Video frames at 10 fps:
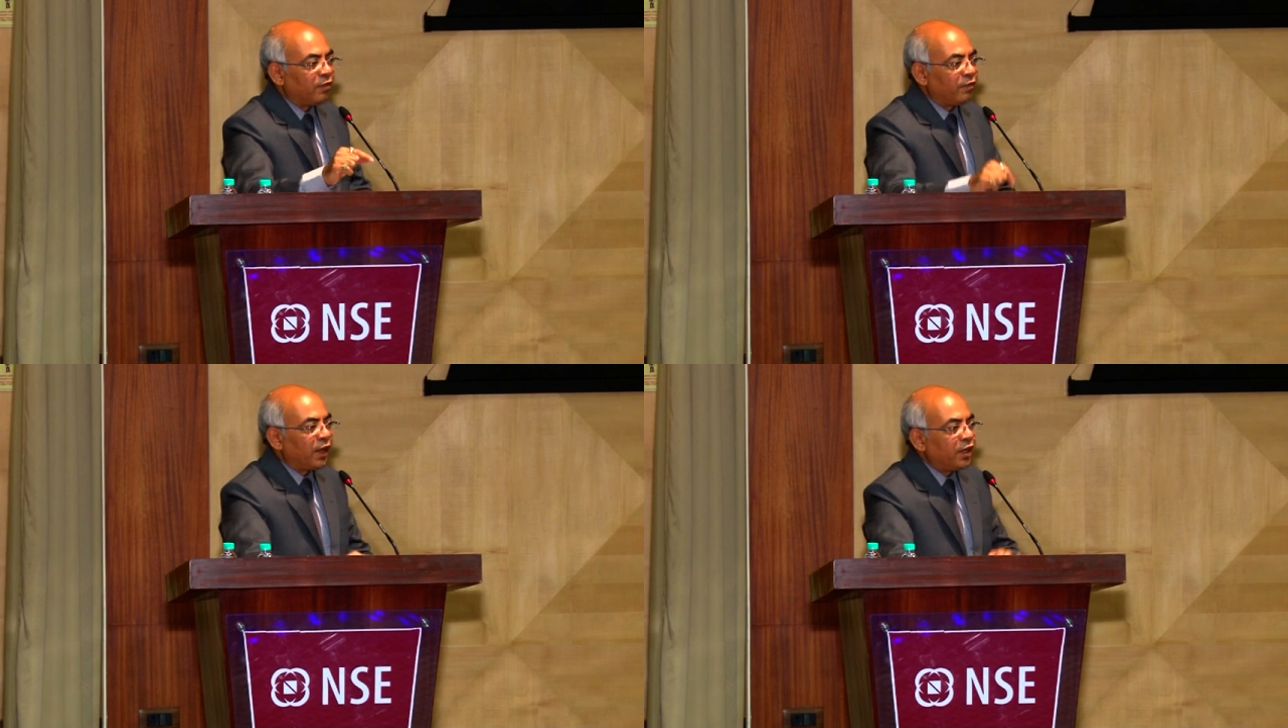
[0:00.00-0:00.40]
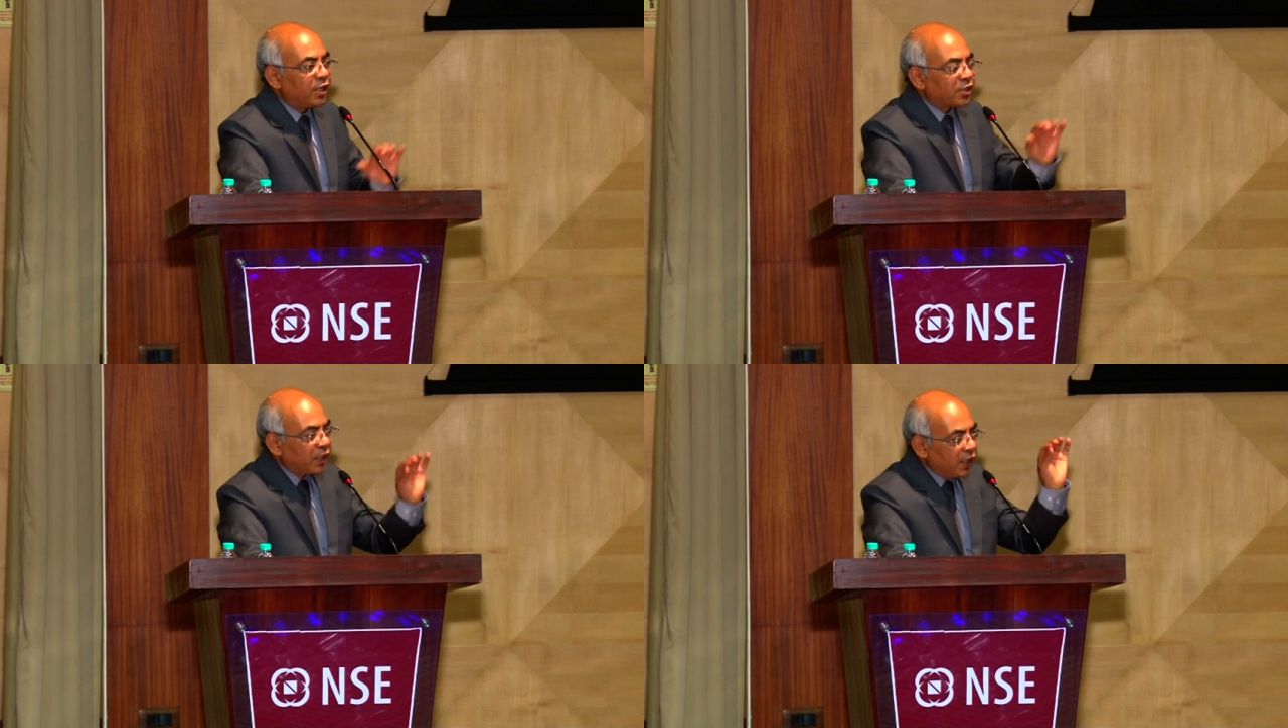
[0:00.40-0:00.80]
where
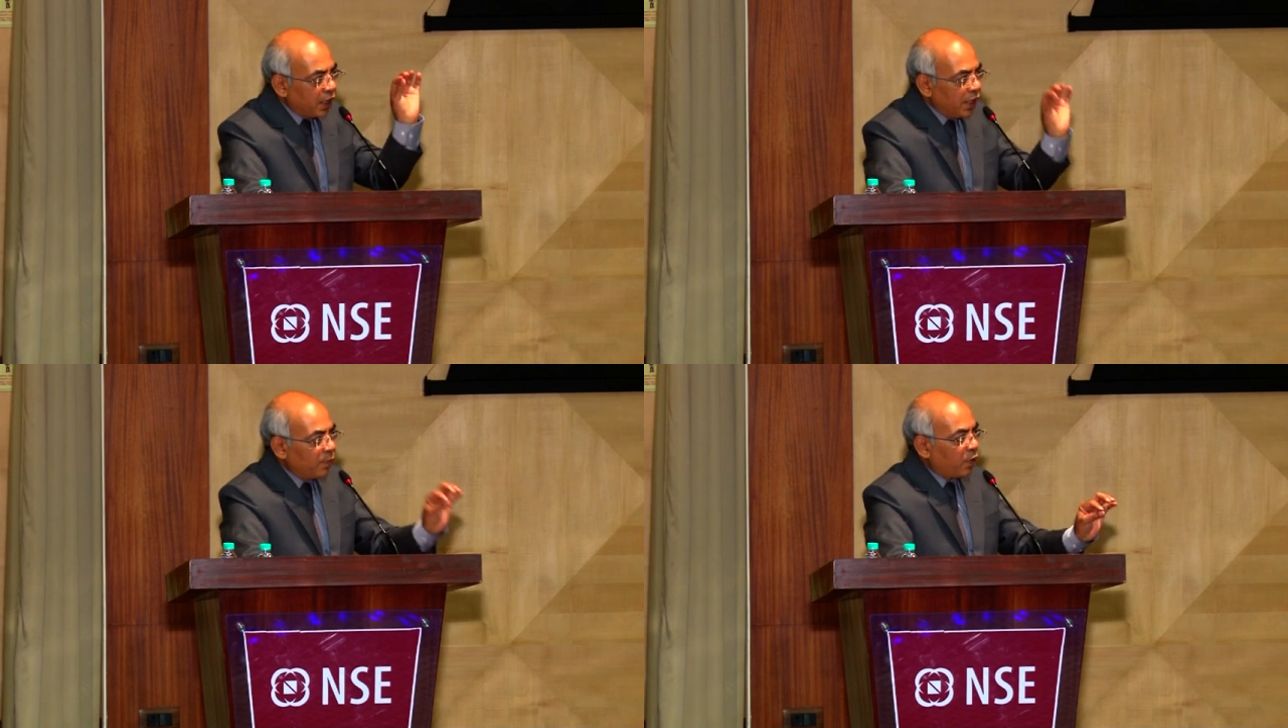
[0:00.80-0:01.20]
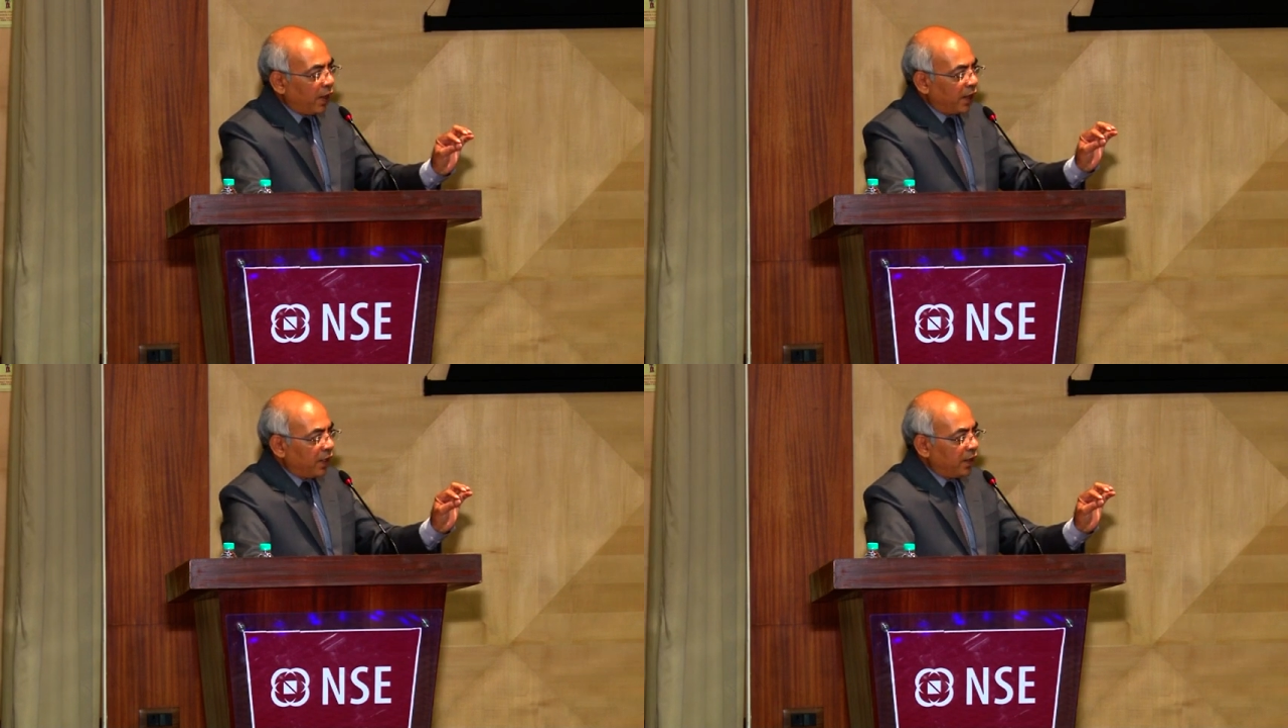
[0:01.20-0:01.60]
it is clearly
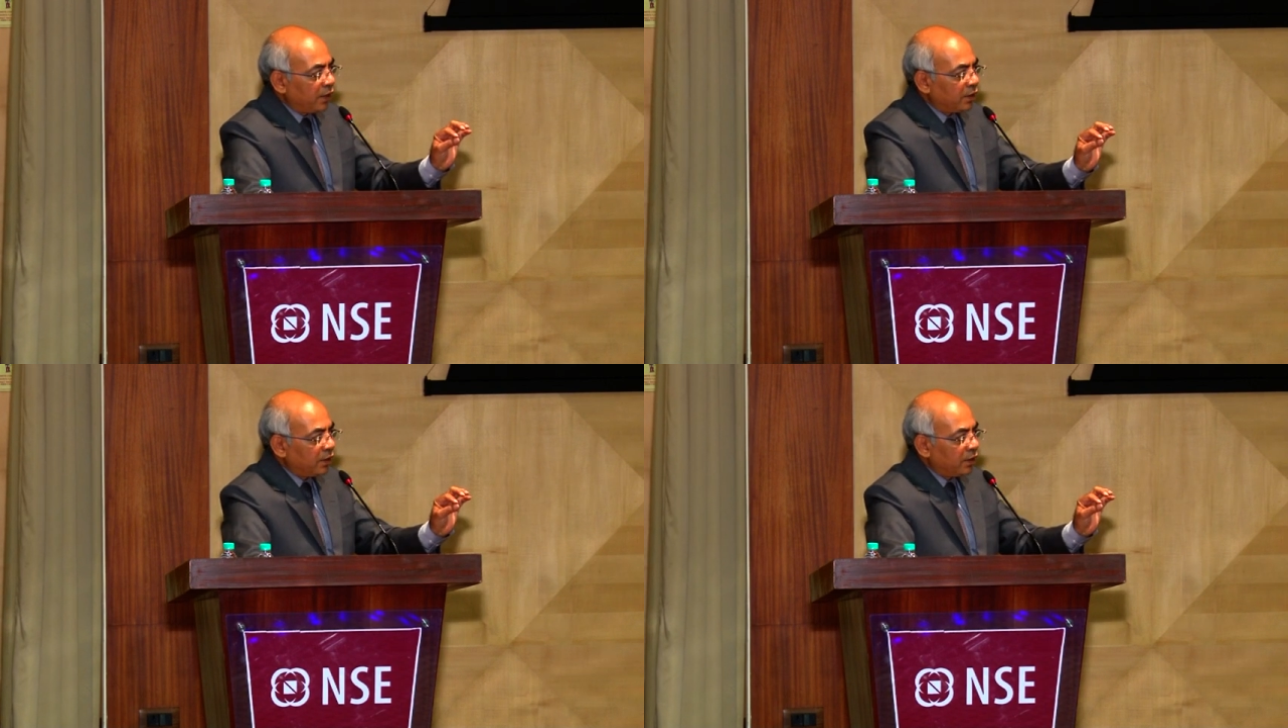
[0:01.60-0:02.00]
provided